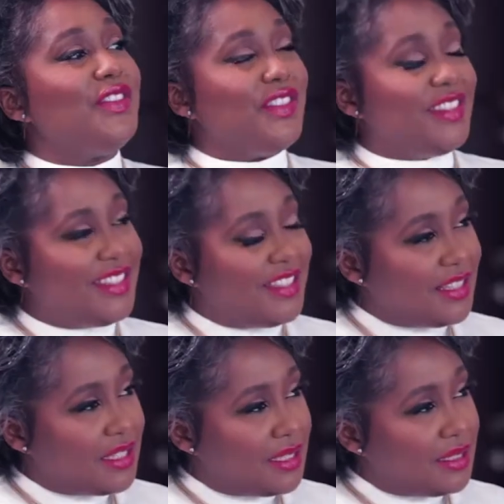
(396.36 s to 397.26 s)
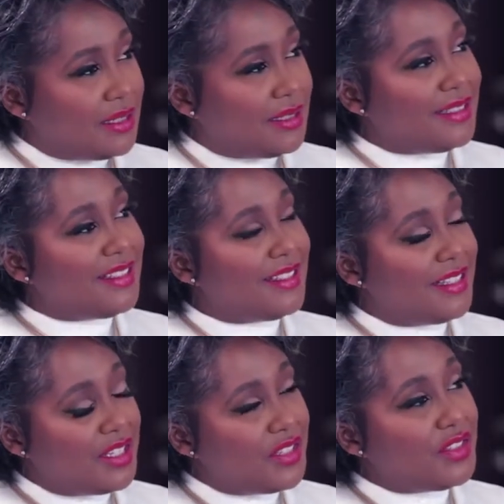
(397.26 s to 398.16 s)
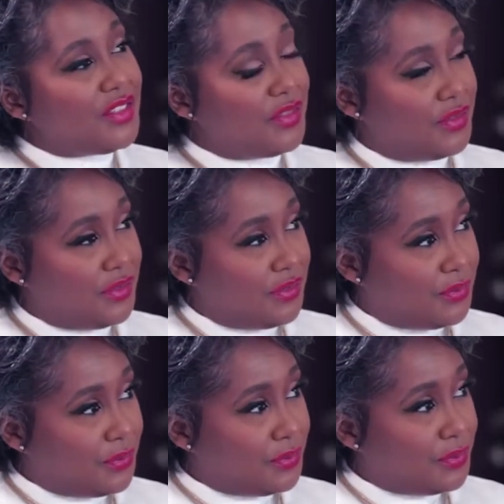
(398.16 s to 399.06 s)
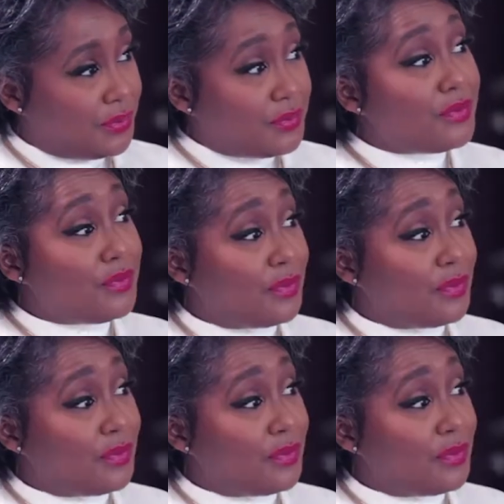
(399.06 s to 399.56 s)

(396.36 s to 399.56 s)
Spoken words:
The moment there's a problem in terms of you losing your job, you just